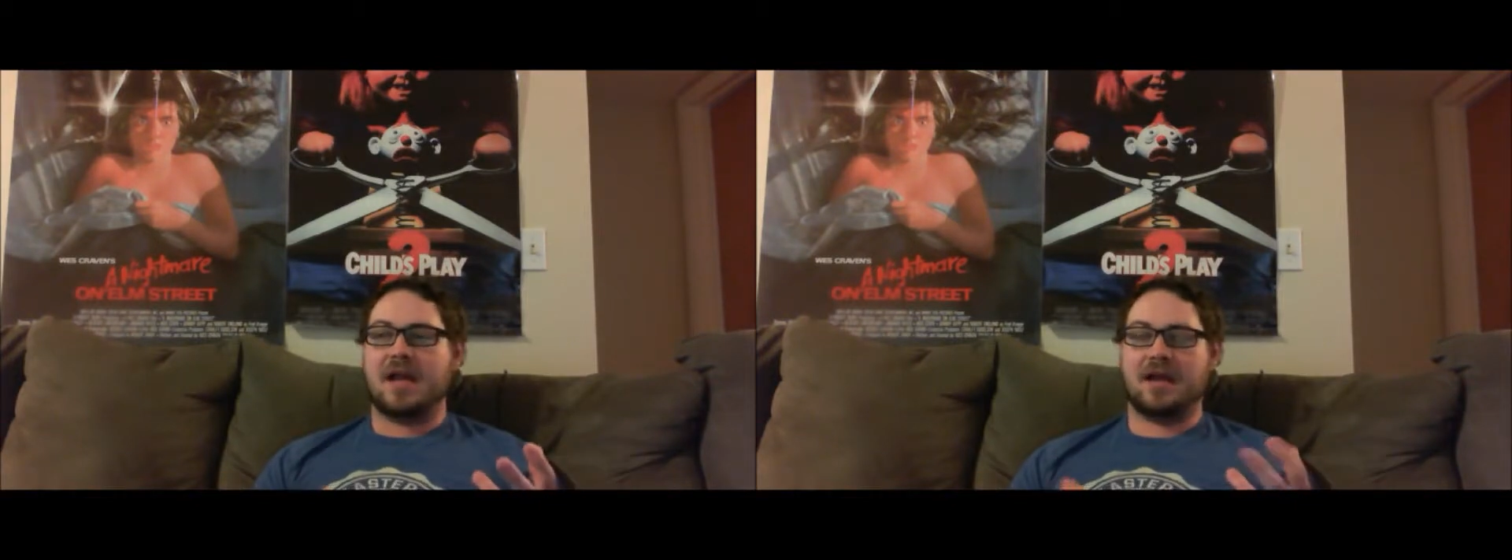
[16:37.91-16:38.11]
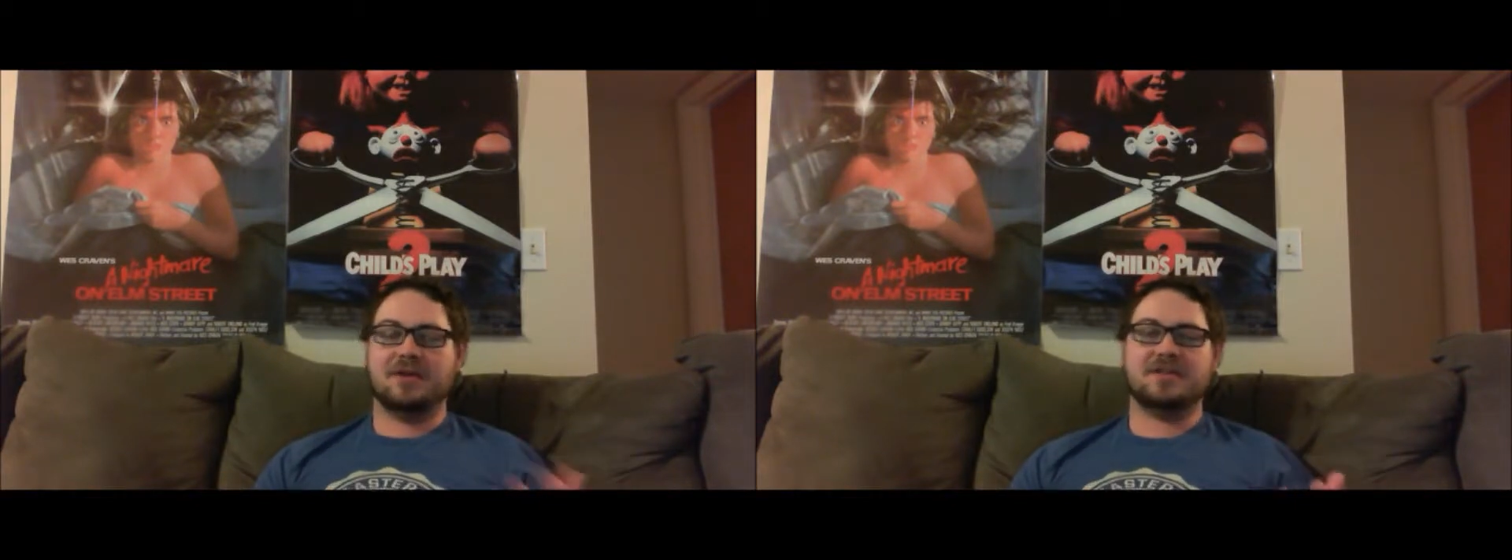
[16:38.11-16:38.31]

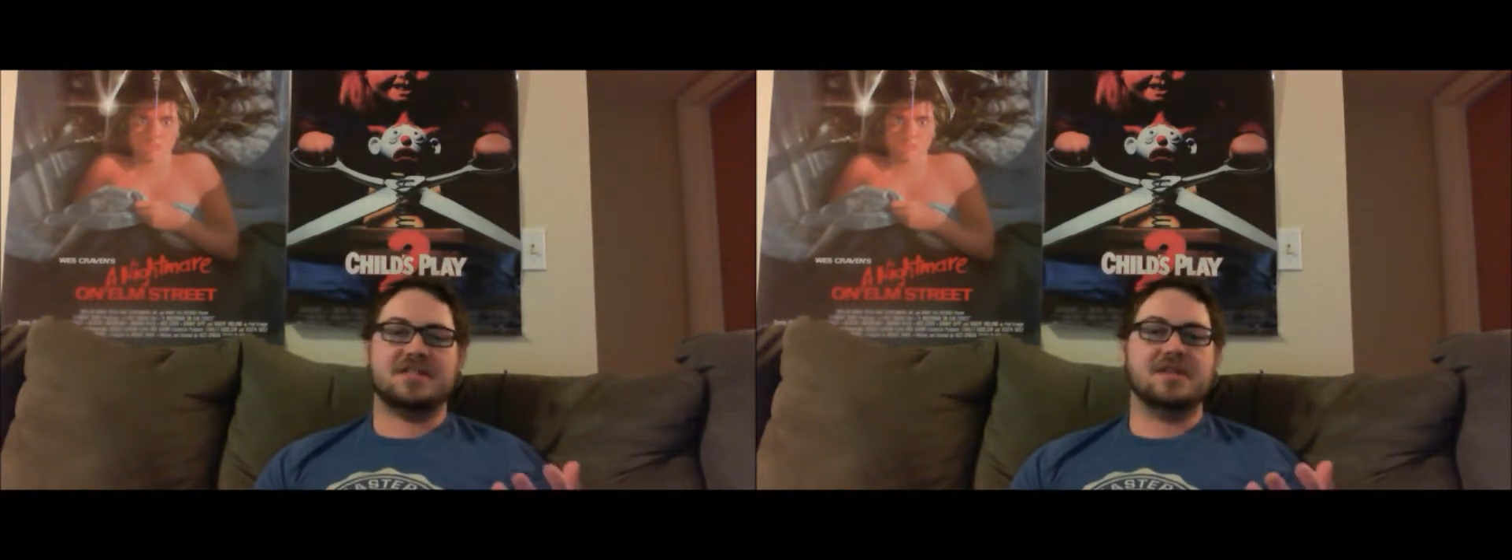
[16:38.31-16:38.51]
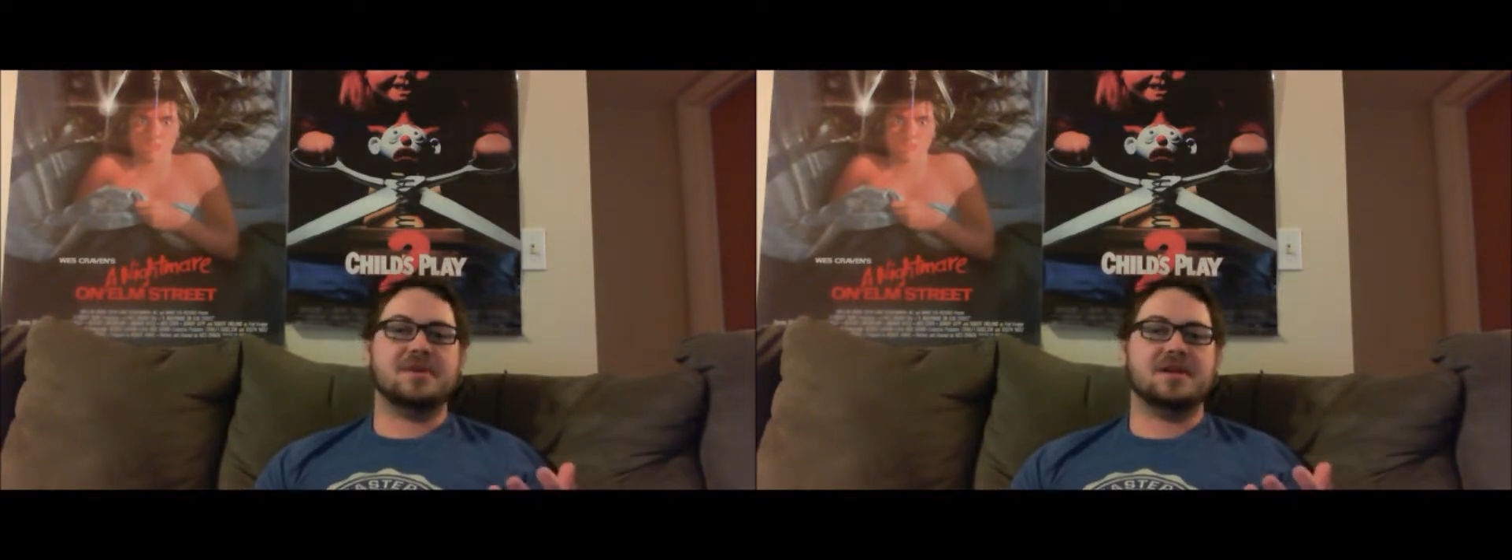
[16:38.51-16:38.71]
I couldn't
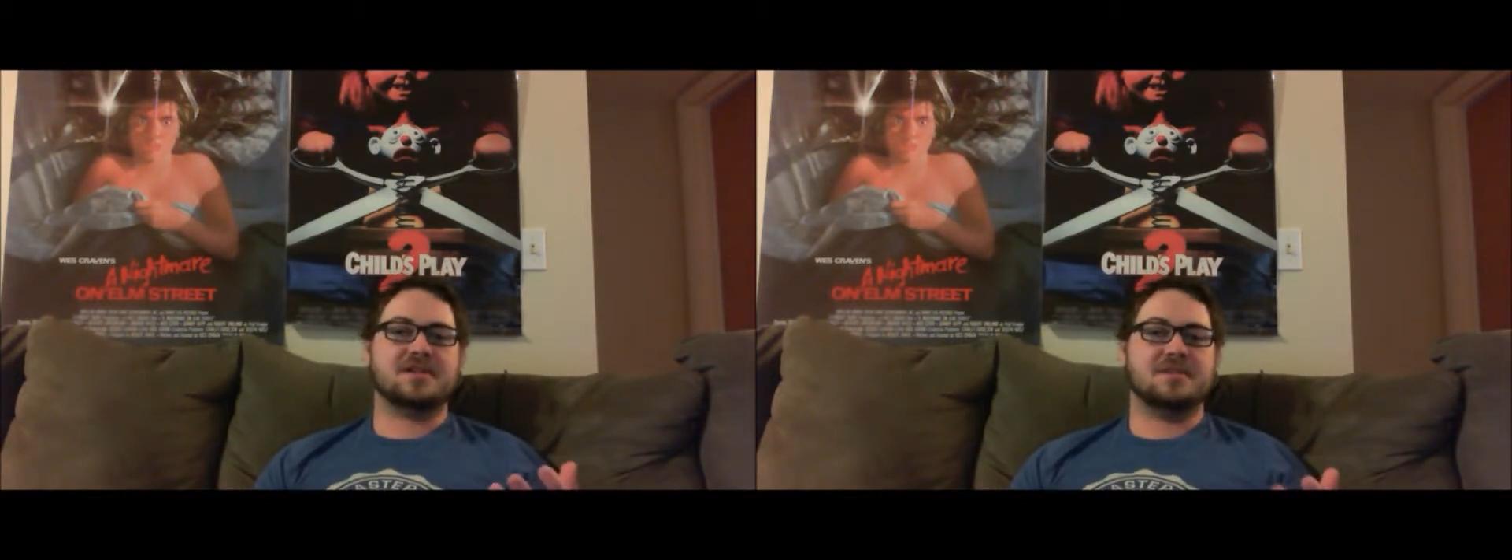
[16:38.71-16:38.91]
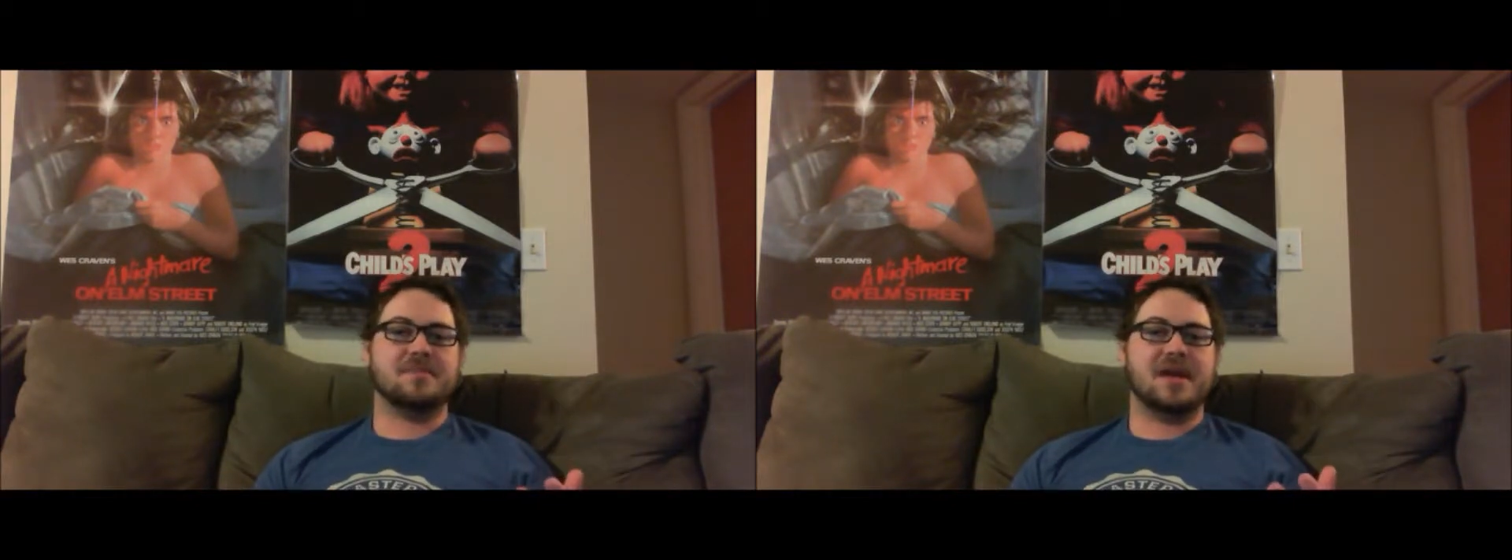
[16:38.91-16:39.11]
see it
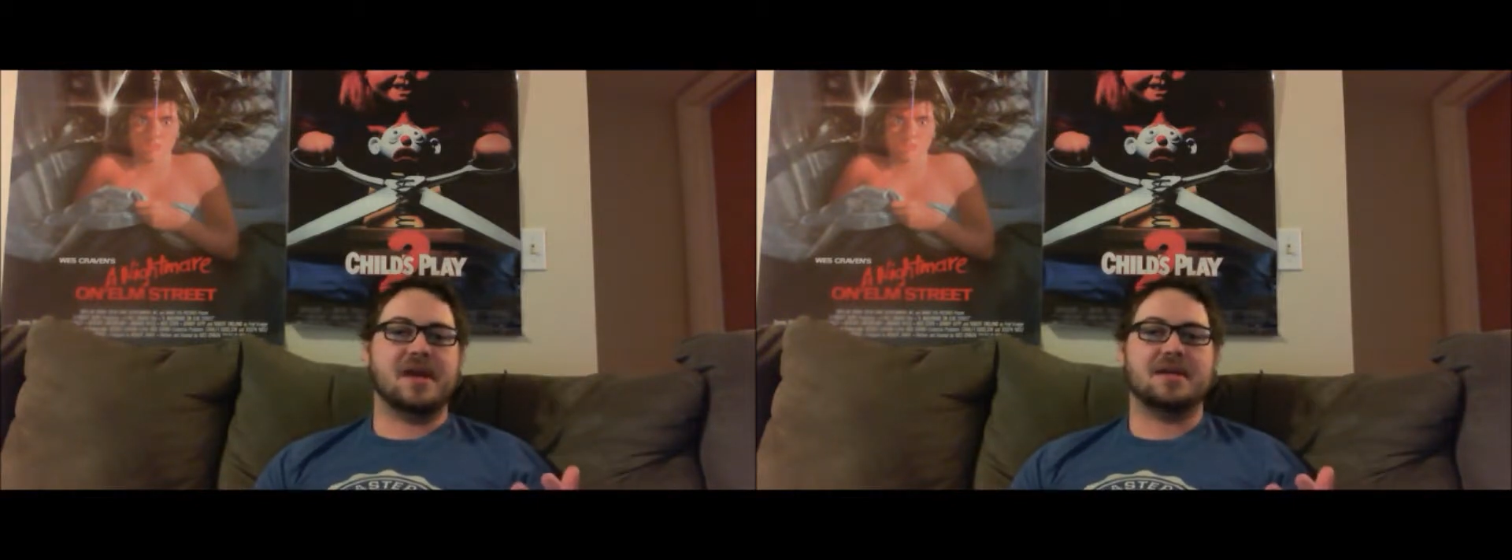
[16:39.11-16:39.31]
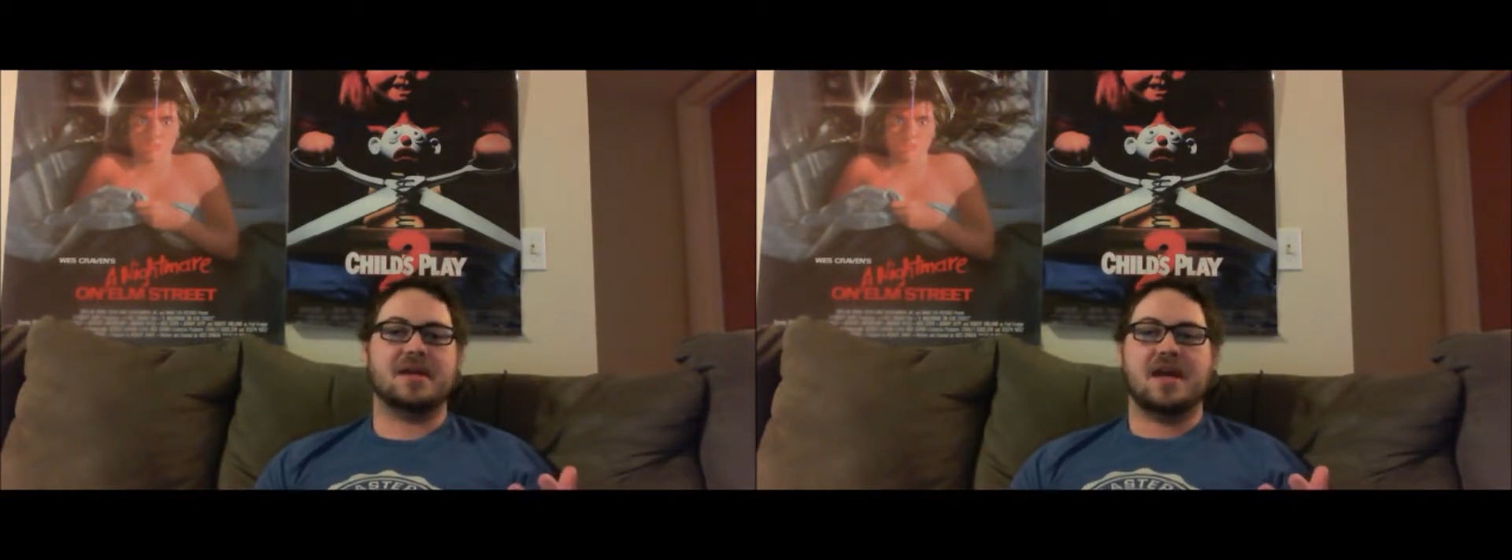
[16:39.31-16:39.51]
because of the
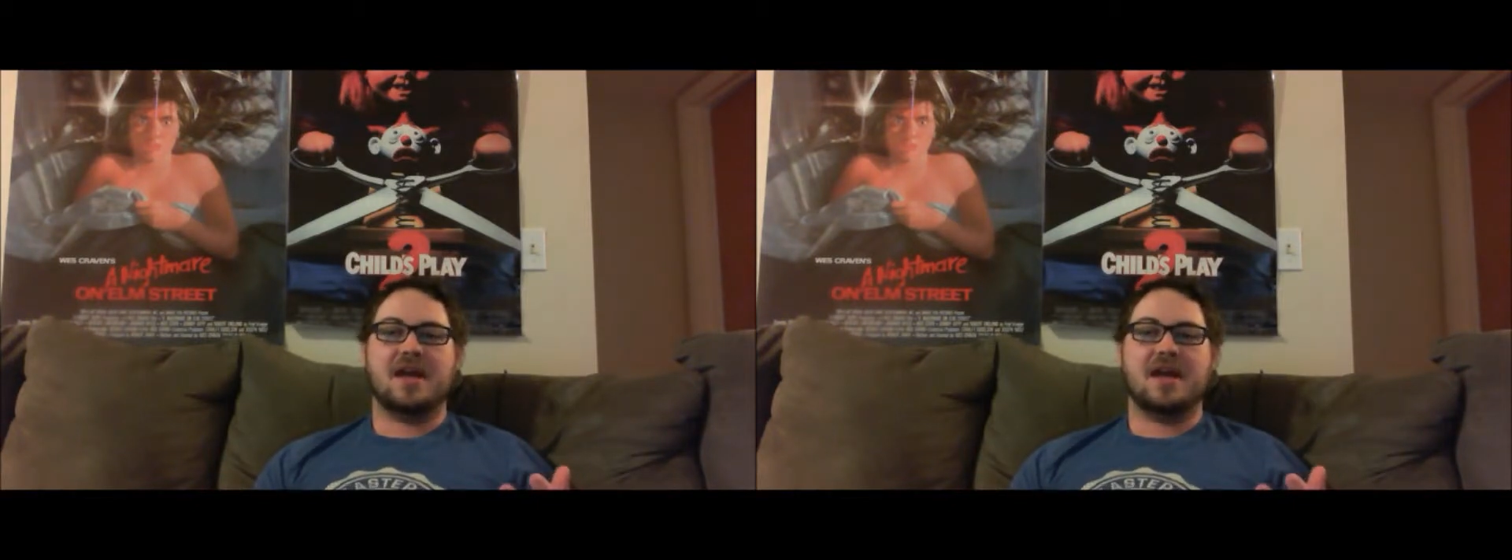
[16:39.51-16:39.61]
band.